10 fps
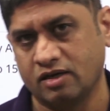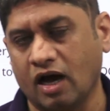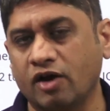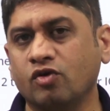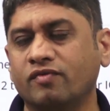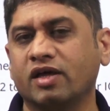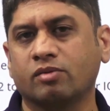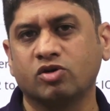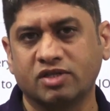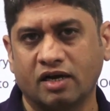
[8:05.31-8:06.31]
Are you aware
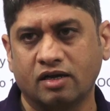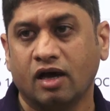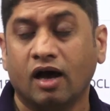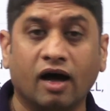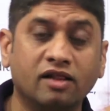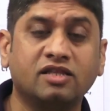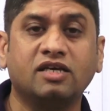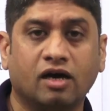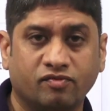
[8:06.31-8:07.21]
about that? Haldia,